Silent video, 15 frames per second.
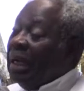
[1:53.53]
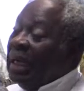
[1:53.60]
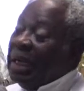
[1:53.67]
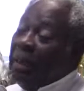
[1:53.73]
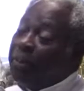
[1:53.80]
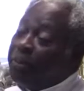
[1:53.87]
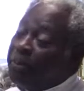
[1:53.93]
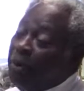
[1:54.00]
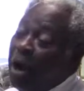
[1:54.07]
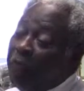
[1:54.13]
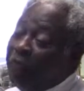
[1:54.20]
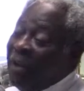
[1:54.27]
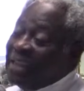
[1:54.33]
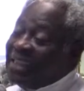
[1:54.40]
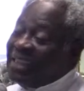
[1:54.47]
He
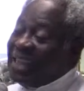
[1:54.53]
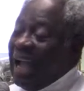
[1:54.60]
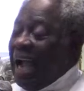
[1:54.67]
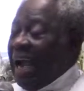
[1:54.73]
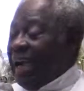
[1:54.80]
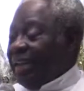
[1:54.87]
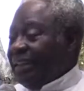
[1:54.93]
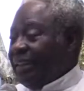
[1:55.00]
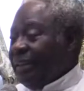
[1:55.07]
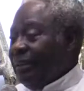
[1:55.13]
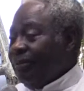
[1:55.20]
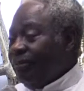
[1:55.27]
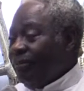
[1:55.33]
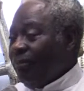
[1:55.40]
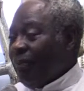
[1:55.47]
prophesied
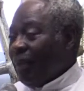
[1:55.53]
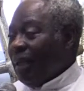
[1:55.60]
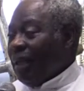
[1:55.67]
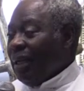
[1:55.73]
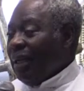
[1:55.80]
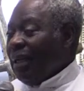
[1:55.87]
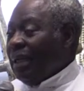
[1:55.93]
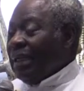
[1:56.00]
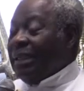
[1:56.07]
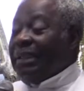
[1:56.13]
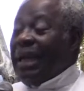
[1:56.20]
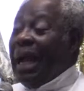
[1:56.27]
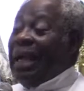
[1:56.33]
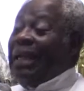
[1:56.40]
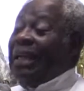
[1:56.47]

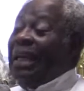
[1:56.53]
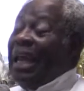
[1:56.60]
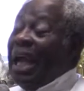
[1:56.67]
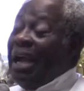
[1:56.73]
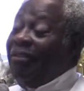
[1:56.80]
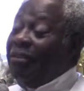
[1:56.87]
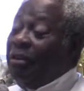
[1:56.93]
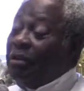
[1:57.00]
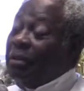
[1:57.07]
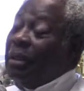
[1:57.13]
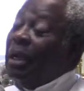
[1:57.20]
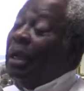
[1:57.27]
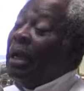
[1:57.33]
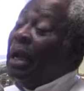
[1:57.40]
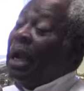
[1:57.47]
in
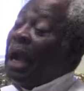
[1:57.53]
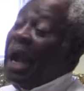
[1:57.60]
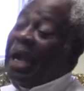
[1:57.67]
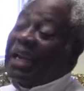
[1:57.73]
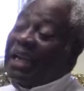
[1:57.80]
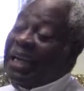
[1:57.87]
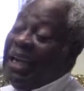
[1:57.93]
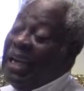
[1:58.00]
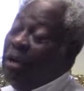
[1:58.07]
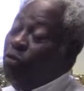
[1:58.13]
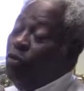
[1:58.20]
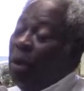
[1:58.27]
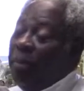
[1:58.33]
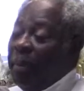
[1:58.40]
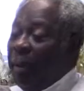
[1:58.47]
911 a
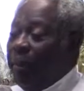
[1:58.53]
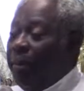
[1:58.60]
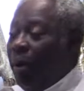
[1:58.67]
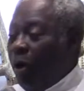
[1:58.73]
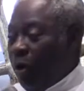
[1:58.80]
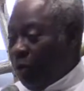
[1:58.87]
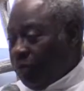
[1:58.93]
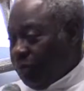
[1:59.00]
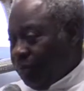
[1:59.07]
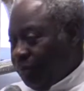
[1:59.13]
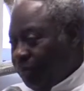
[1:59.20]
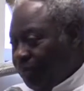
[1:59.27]
king will be born.